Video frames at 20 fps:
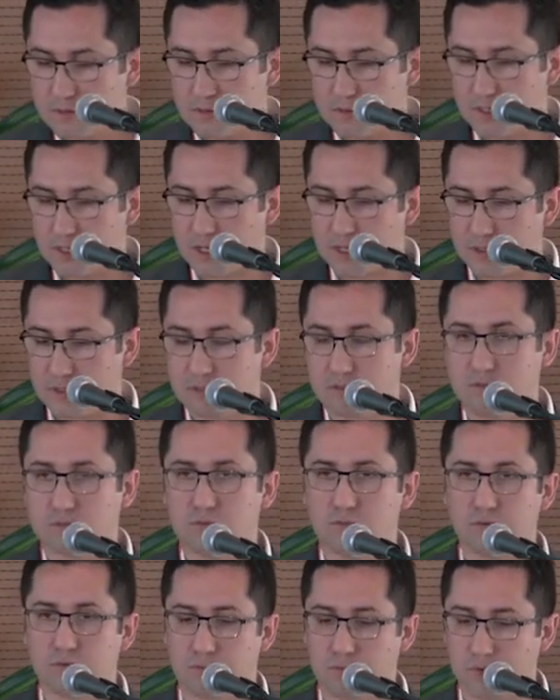yeah,
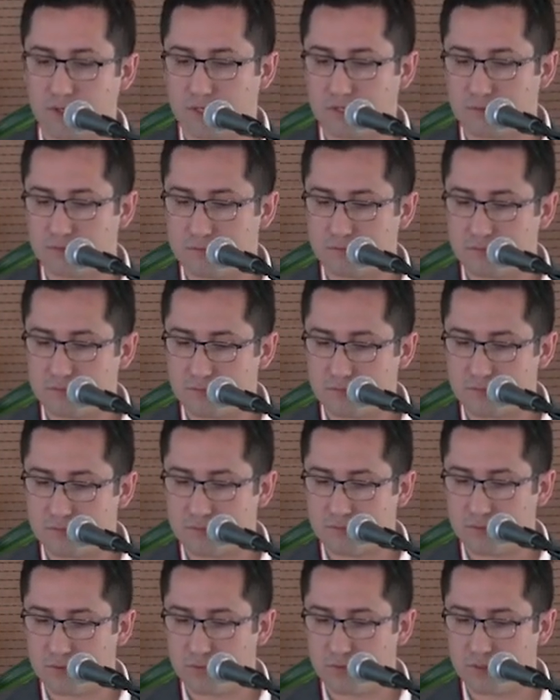and we can
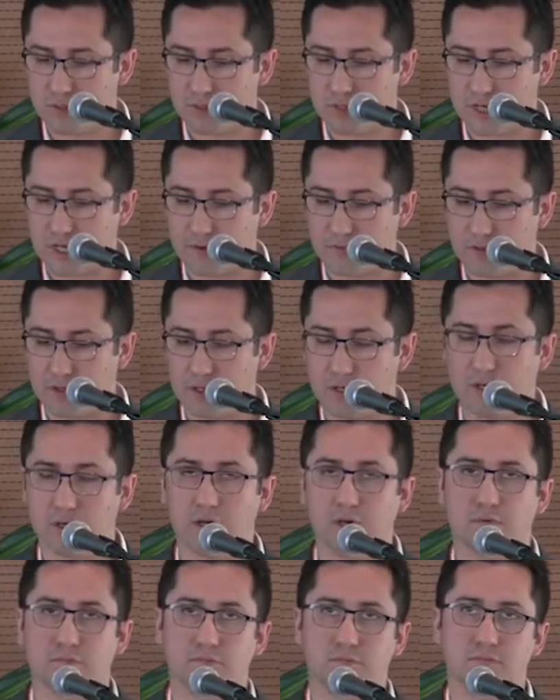have
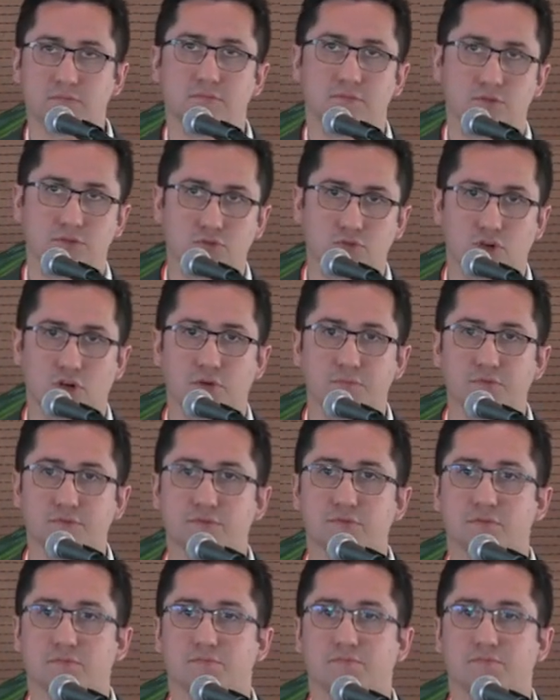here Scopus